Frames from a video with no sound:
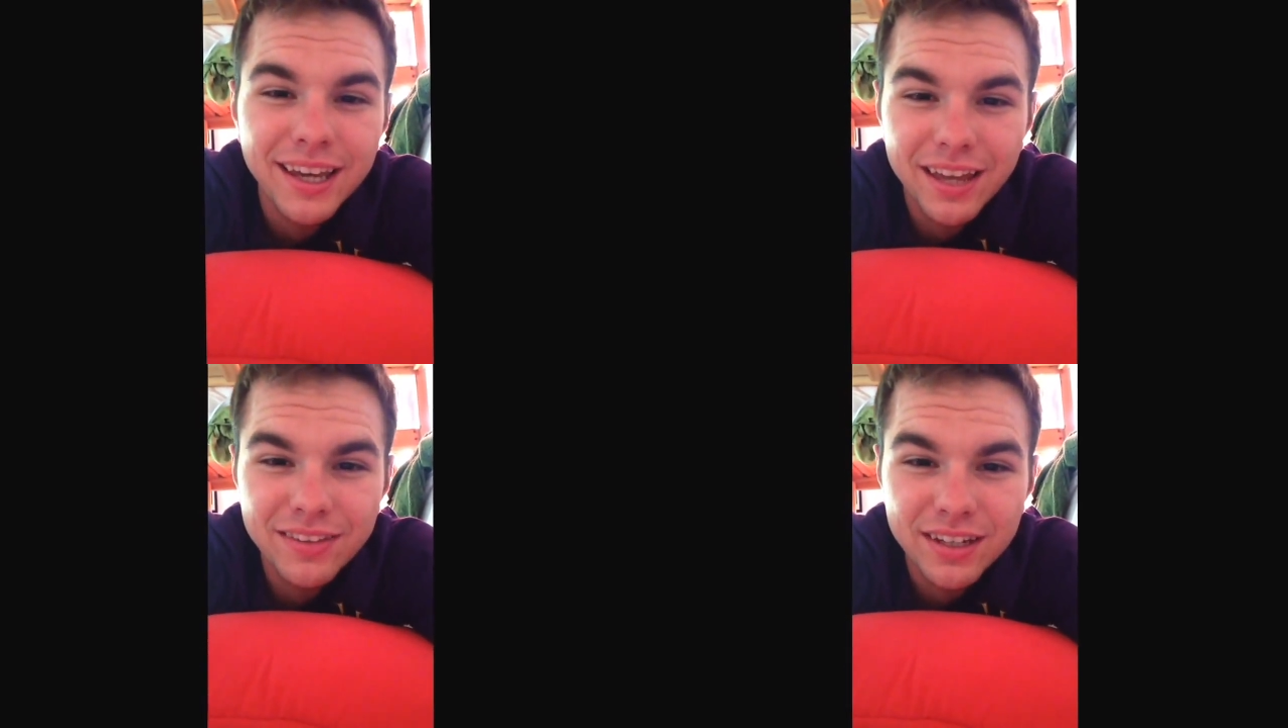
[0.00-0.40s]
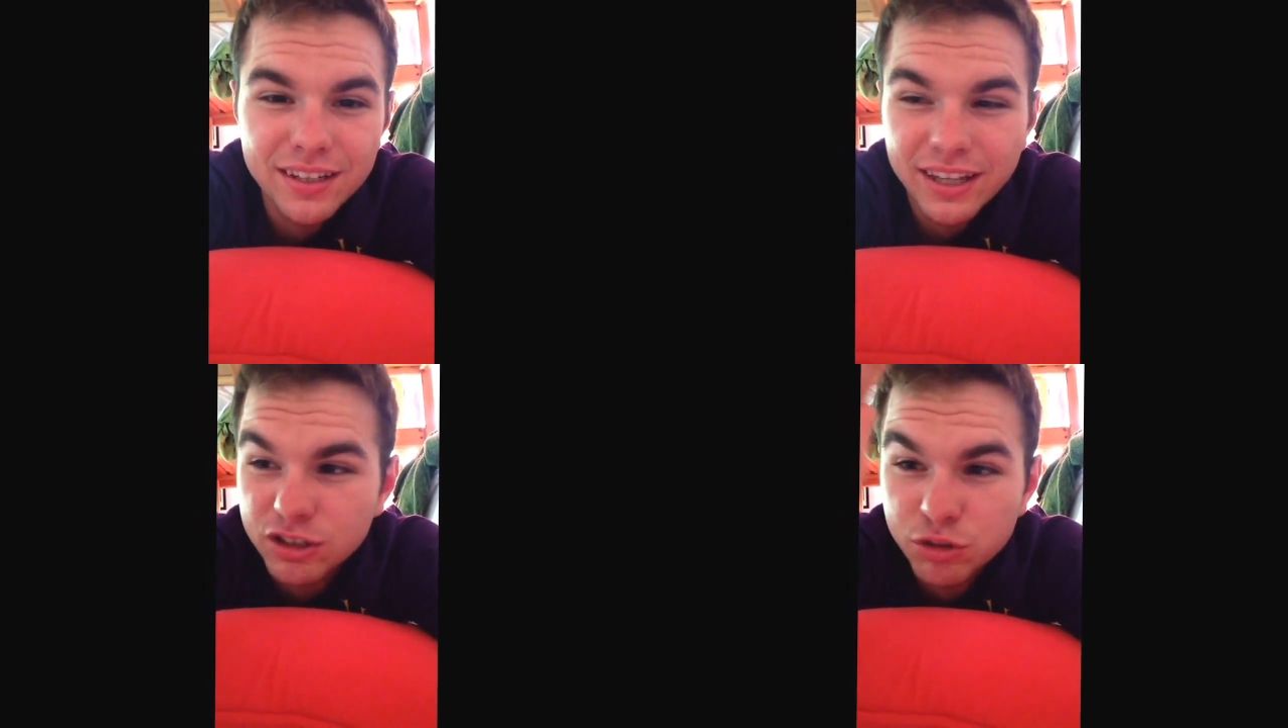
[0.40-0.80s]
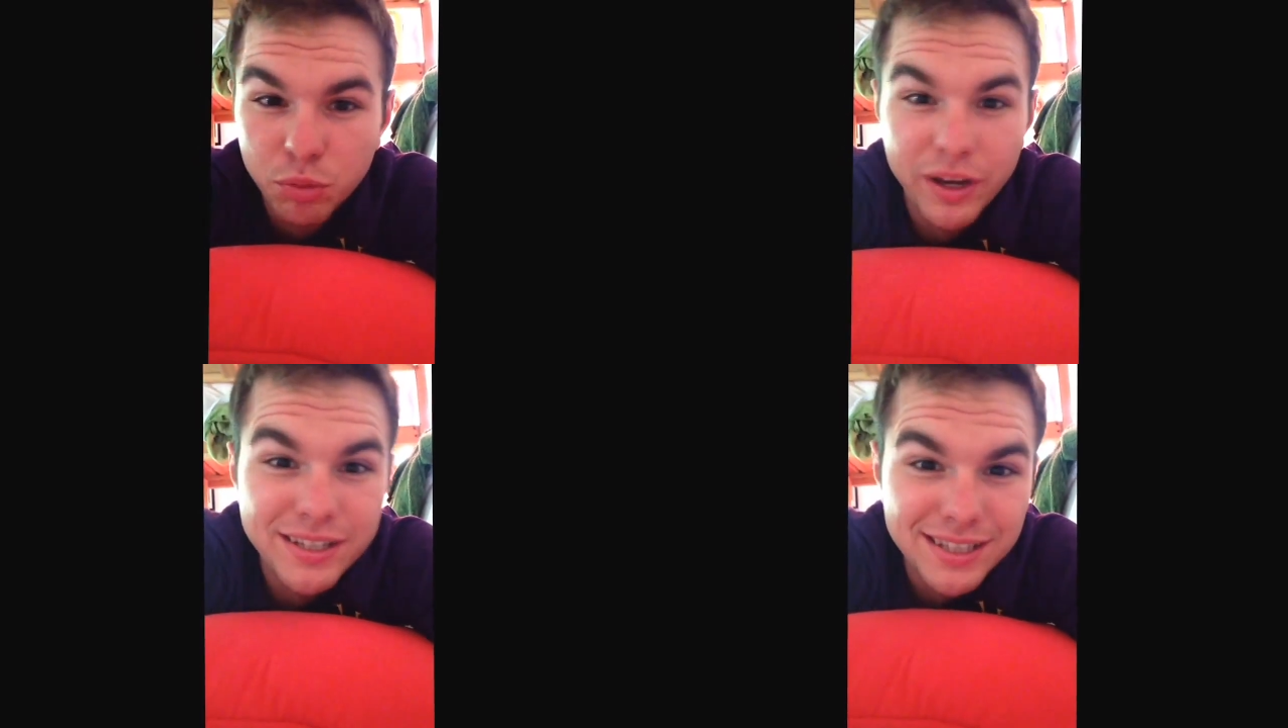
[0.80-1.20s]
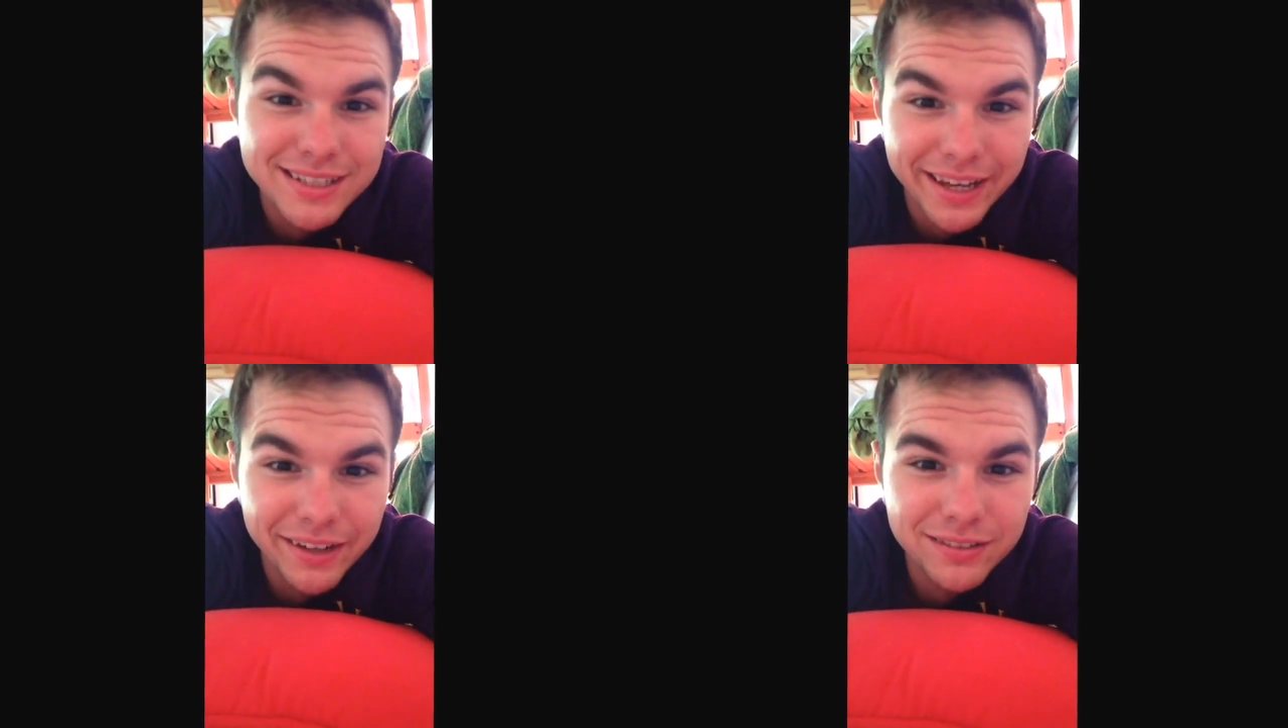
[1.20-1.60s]
and then it like sprays it
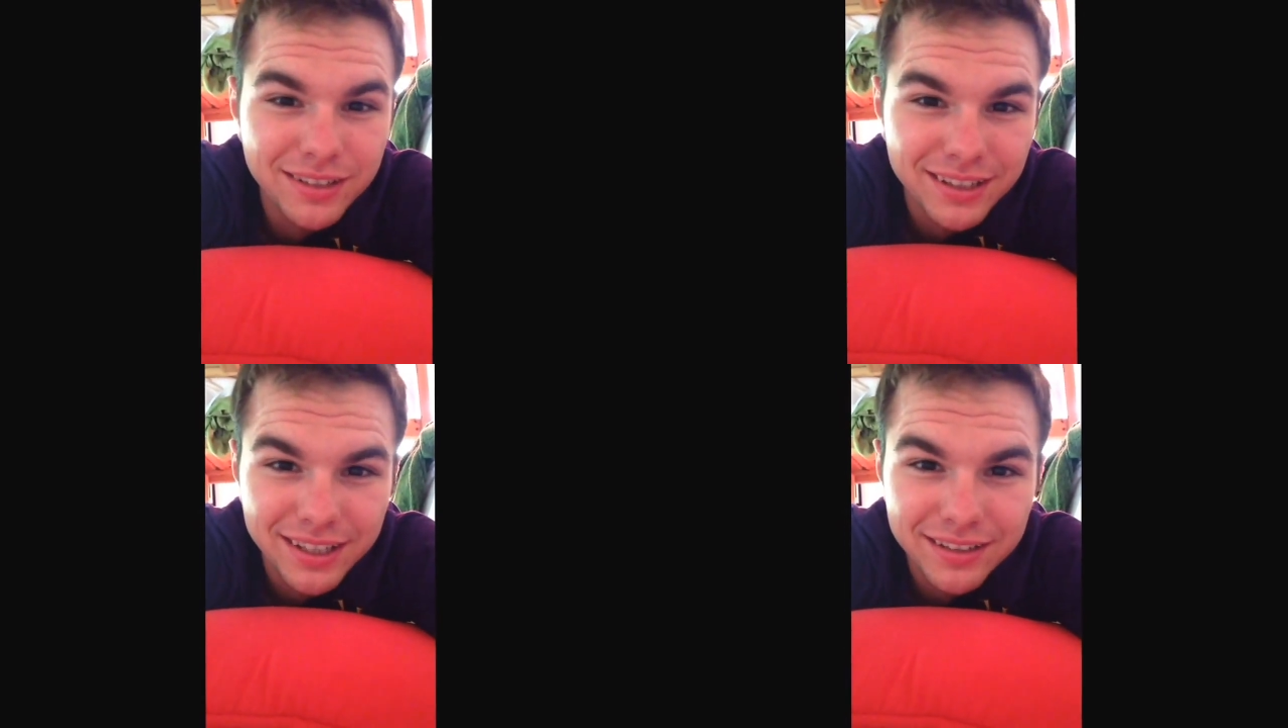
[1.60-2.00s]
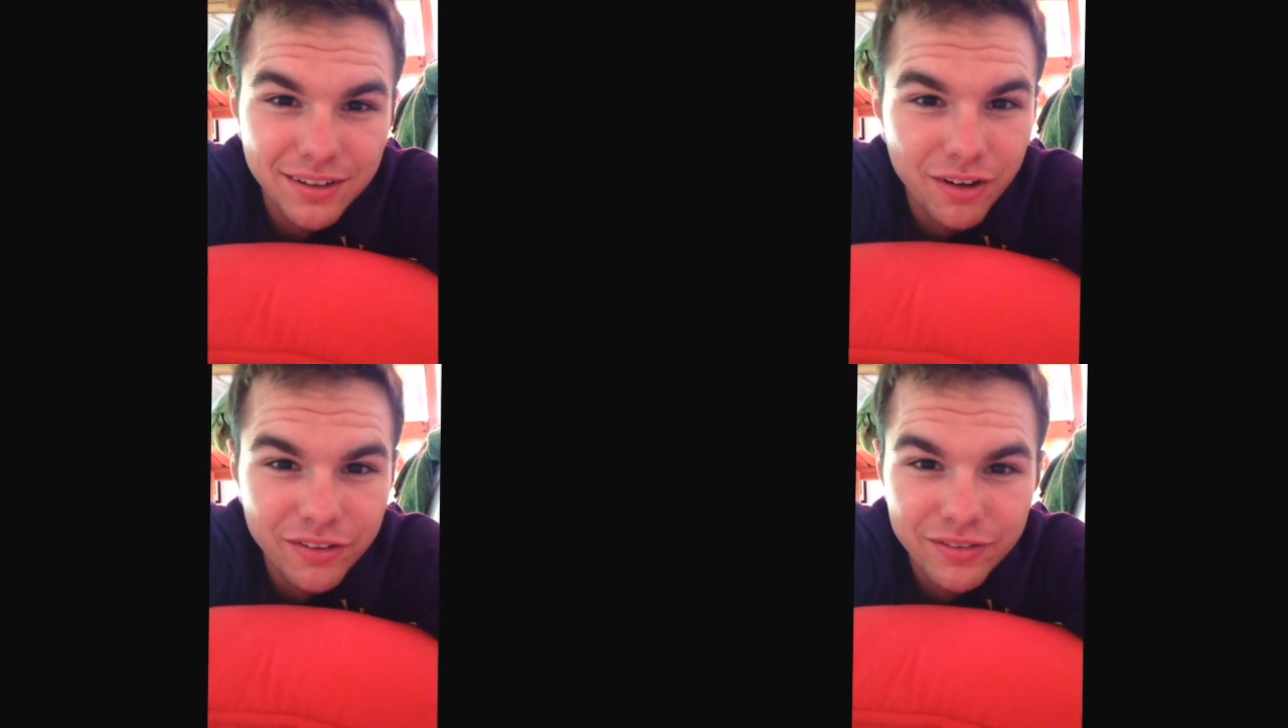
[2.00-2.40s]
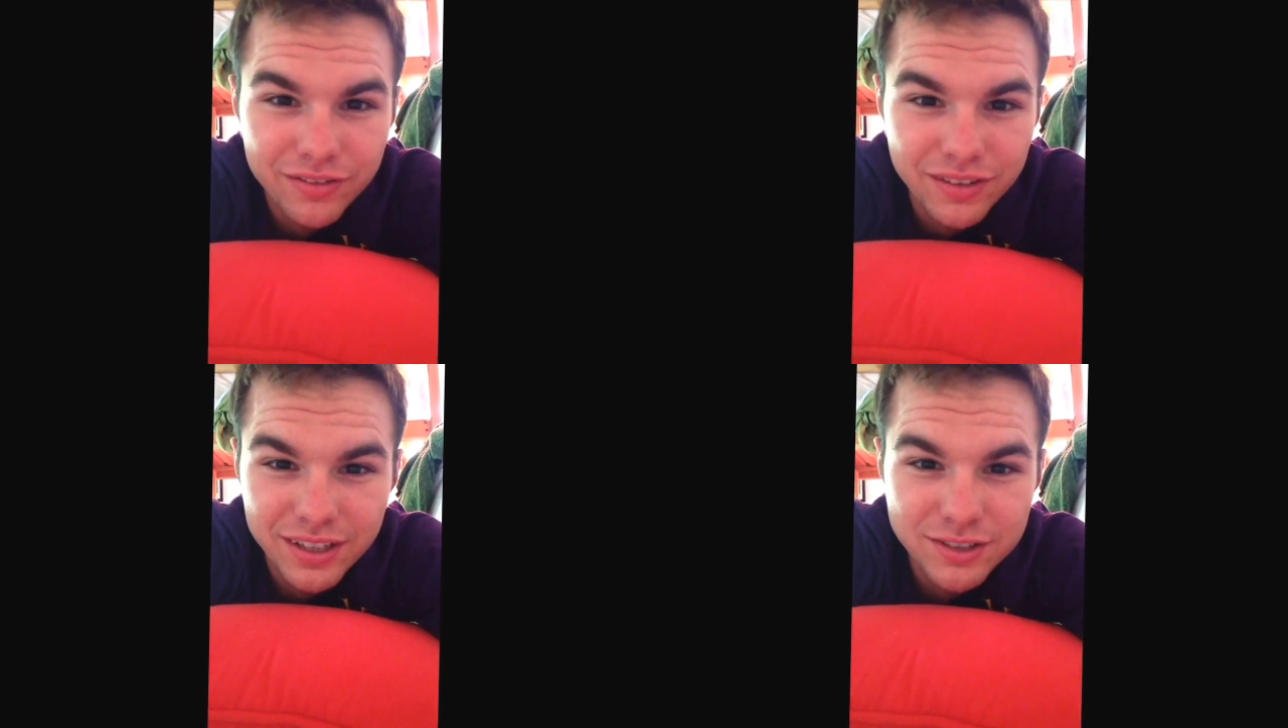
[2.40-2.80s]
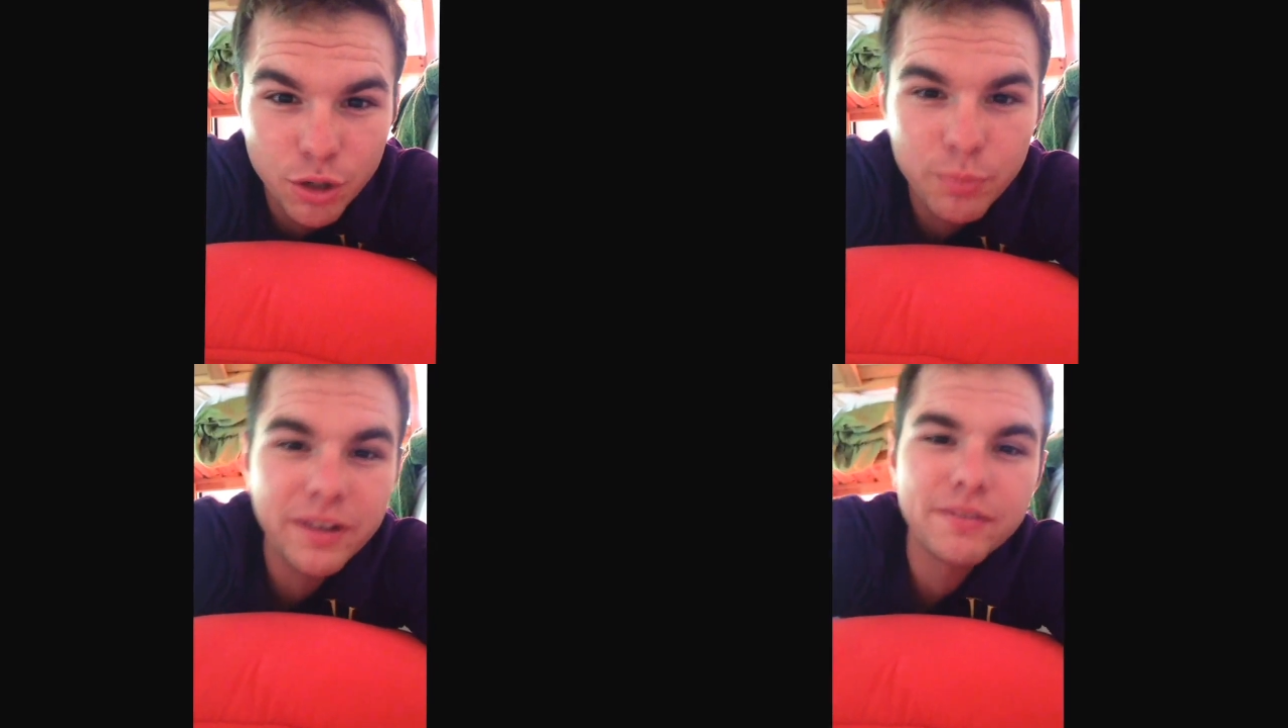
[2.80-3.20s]
down and like all like
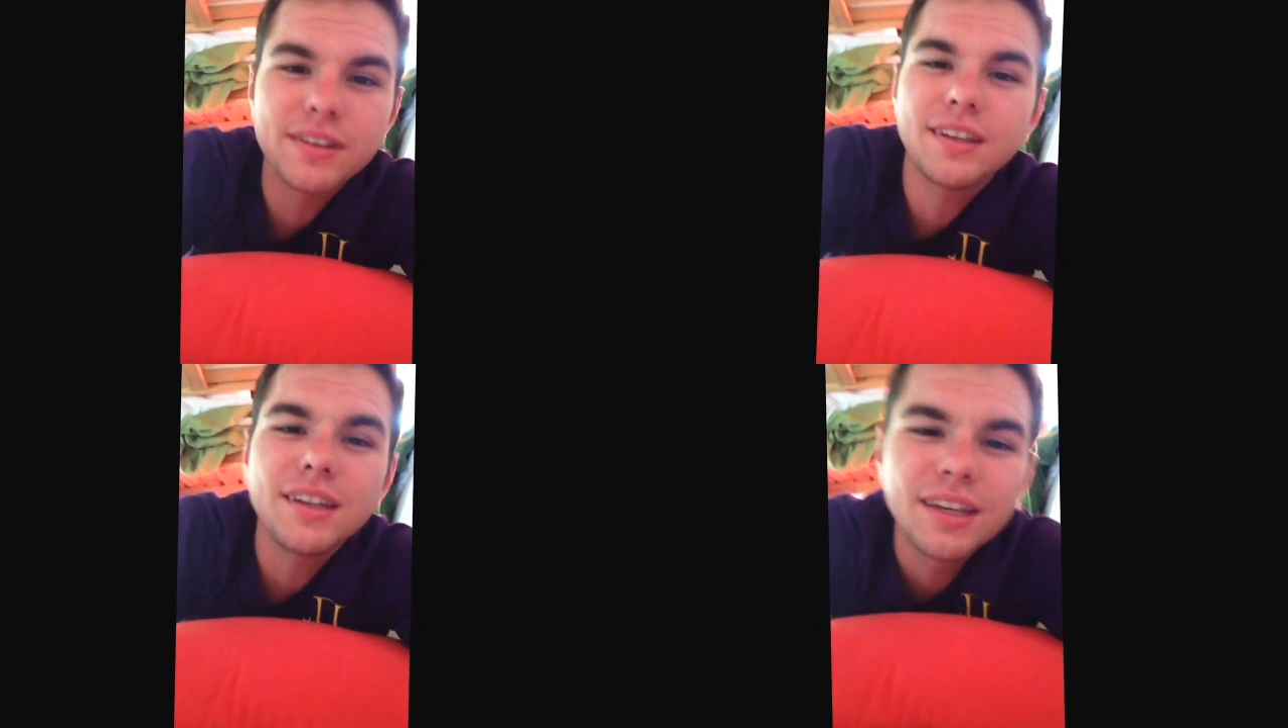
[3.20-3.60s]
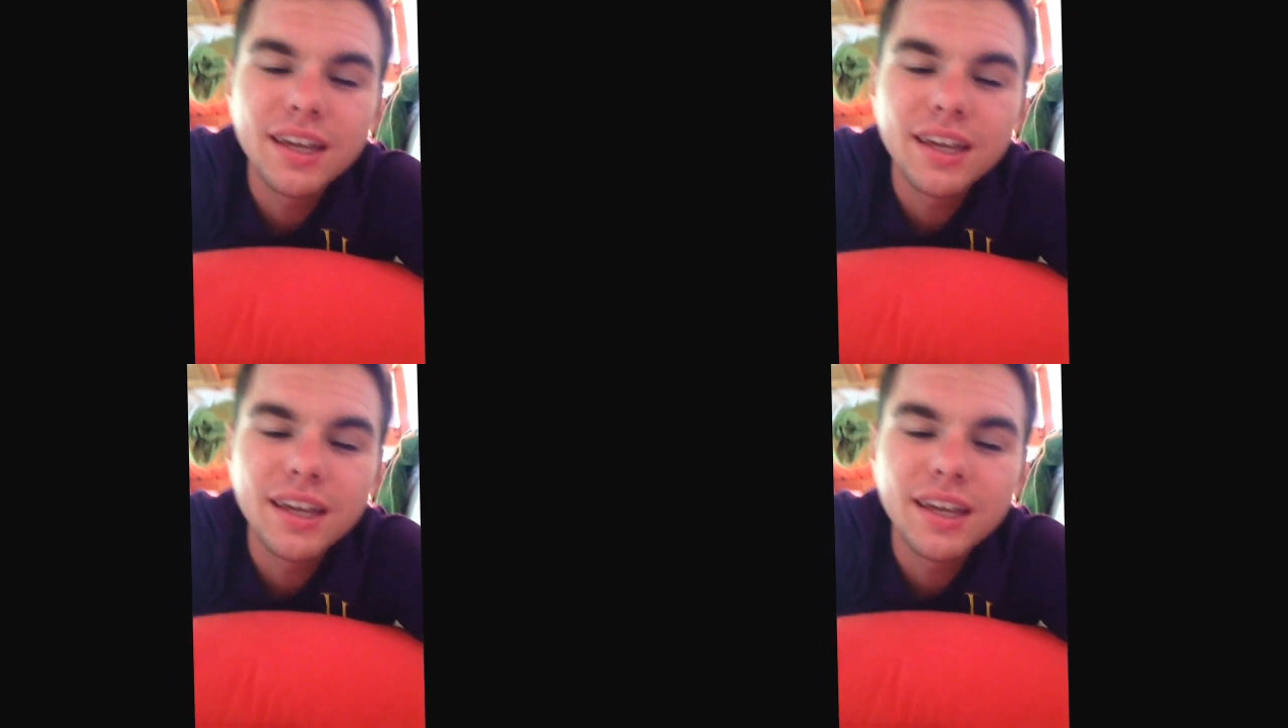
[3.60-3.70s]
soap and everything,